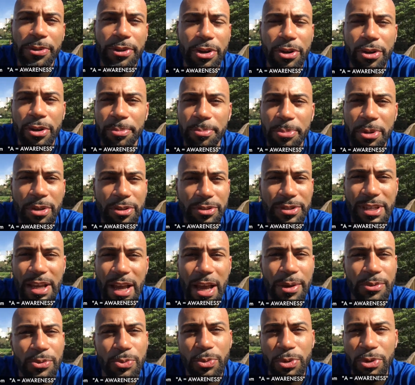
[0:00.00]
there are gonna be on
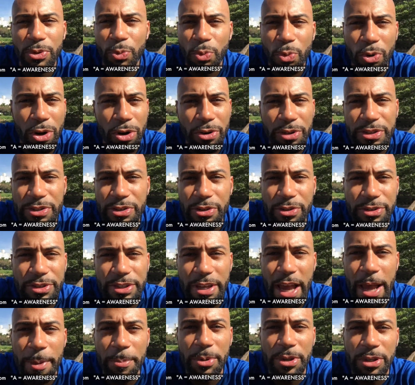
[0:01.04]
times when the world is on
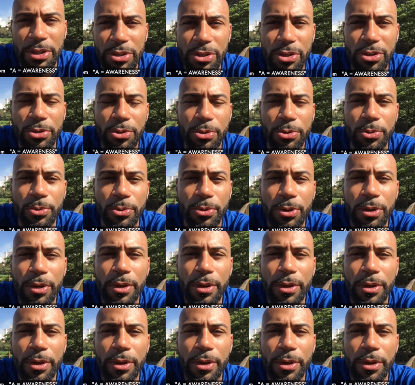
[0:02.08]
top of you.